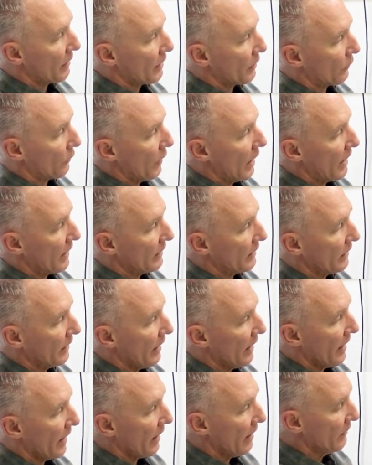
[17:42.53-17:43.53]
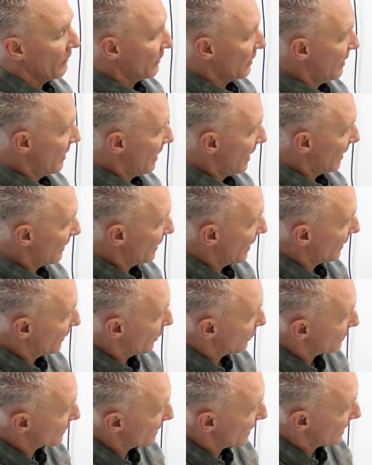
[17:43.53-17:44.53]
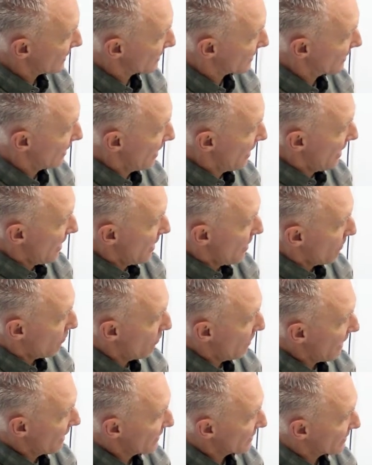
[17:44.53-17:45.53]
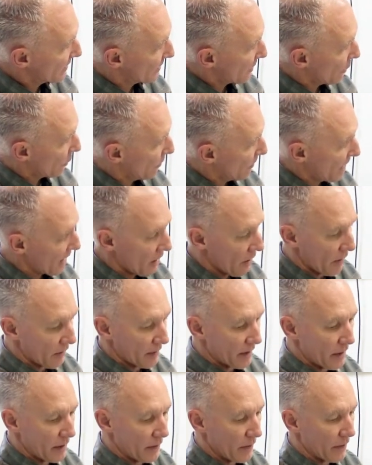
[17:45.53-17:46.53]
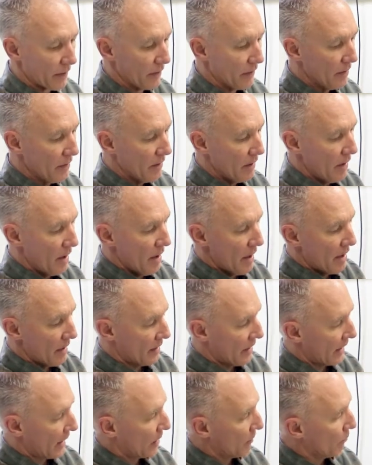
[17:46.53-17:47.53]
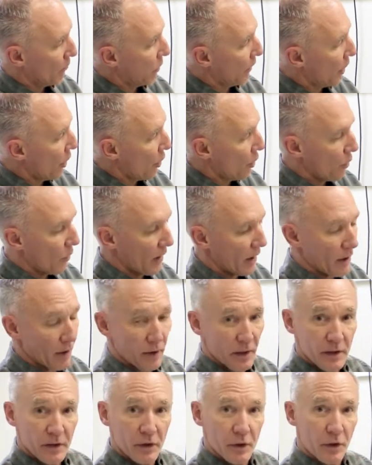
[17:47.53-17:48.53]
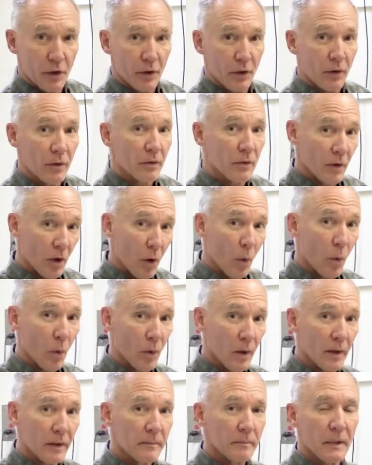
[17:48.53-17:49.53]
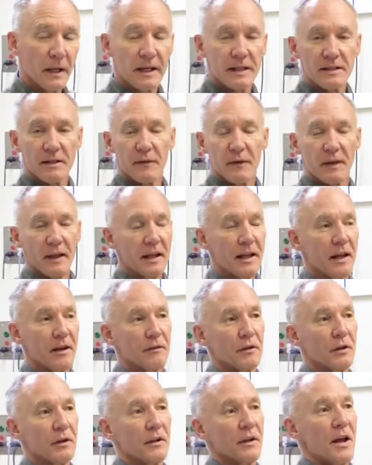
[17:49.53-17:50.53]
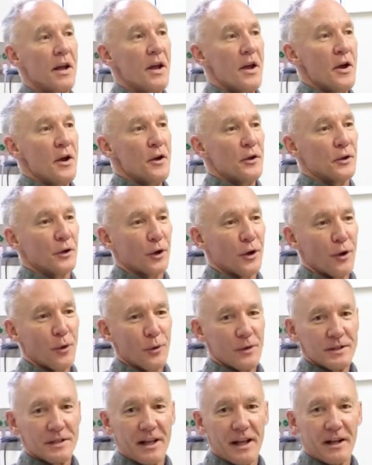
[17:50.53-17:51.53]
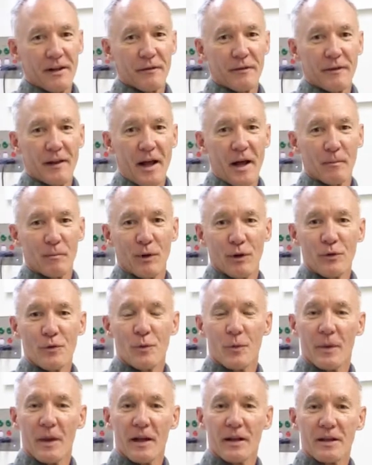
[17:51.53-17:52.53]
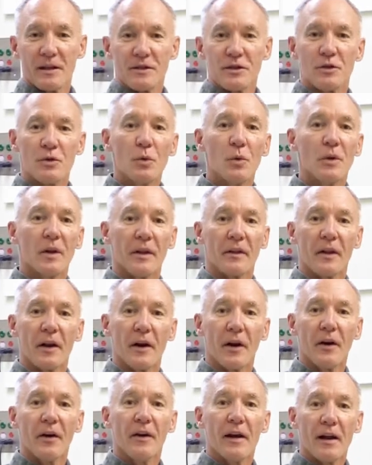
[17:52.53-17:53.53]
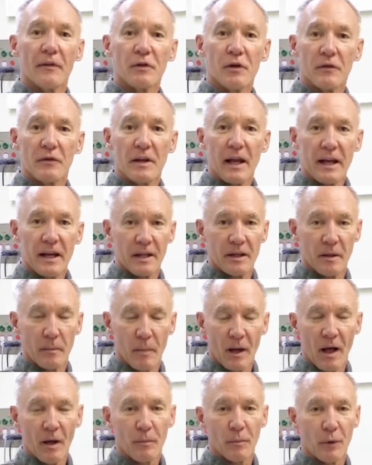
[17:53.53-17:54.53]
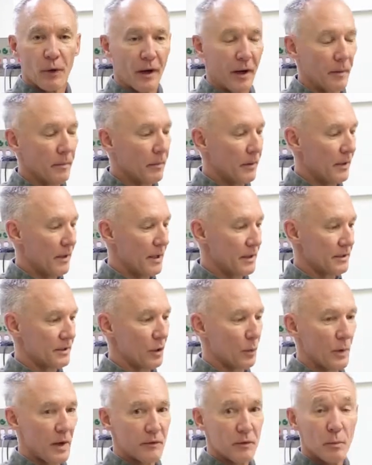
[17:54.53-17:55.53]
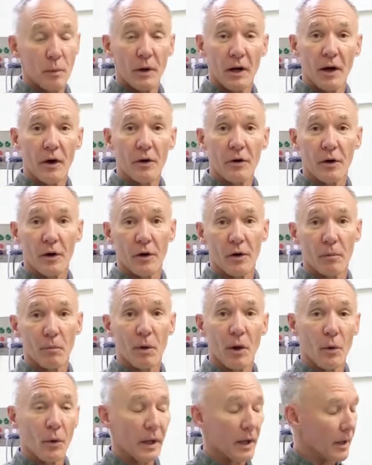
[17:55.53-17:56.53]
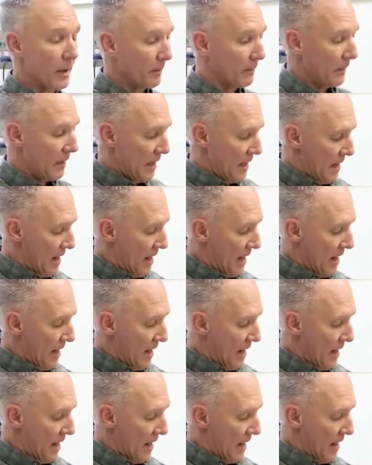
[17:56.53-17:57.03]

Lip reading: and right and left, and then there's these buttons that'll be on here that can blow air into your colon, because if you think of it, your colon's like a flat balloon without any stool in there after you've taken the bowel prep, and so we have to put air in there to blow it up.